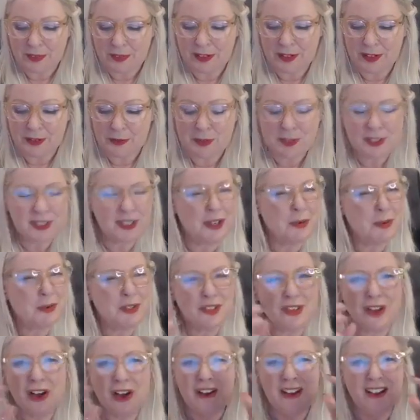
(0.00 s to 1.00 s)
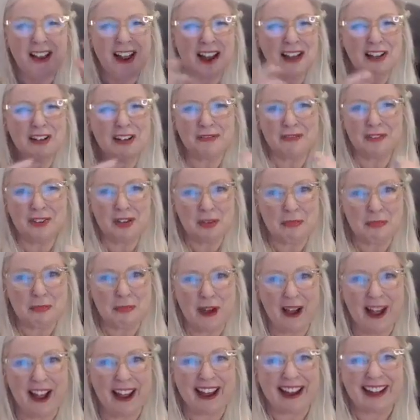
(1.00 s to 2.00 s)
It was all kind of
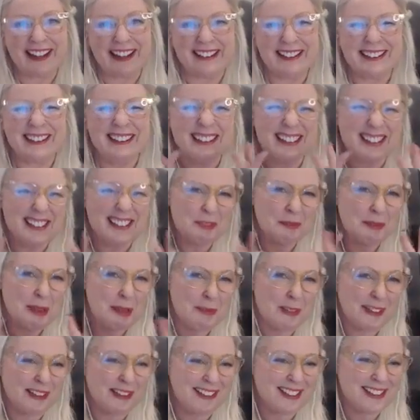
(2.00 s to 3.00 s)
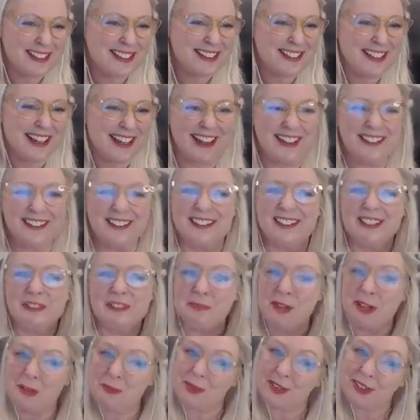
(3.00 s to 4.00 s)
combined, and this may be a little scattered, it
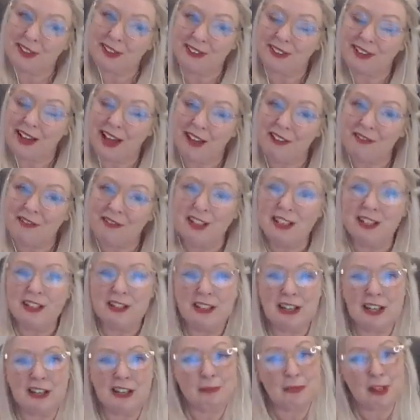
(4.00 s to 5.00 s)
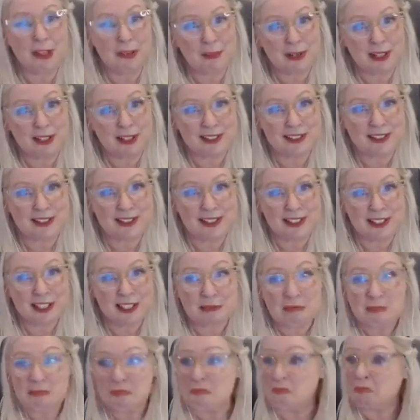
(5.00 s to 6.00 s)
may be a little heavy, it may be a little
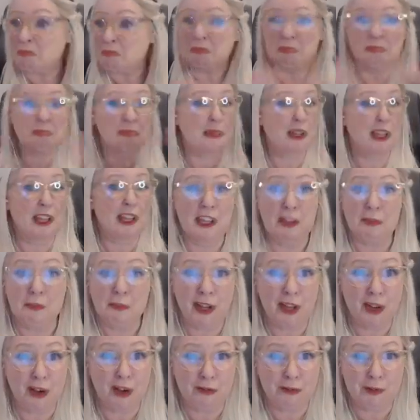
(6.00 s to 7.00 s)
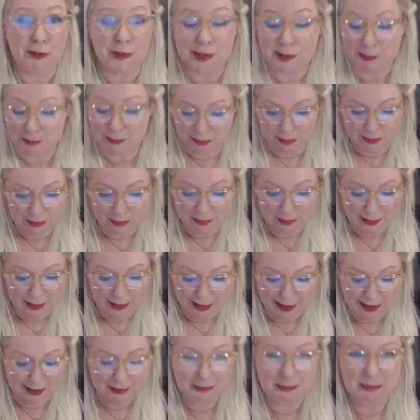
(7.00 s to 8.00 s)
deep, it may
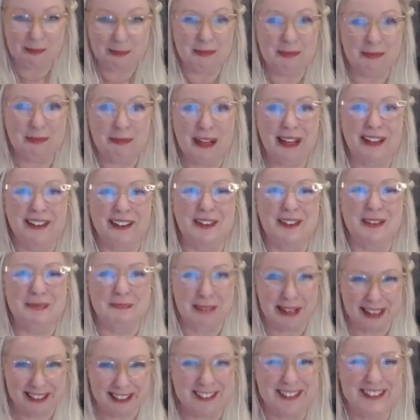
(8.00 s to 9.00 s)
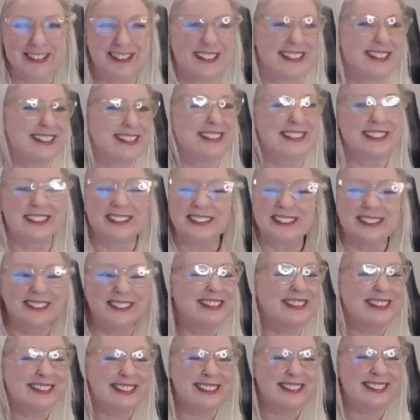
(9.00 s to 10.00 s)
make no sense.
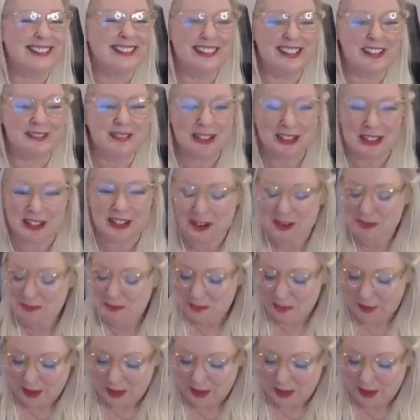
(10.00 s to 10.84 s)
So just let me know.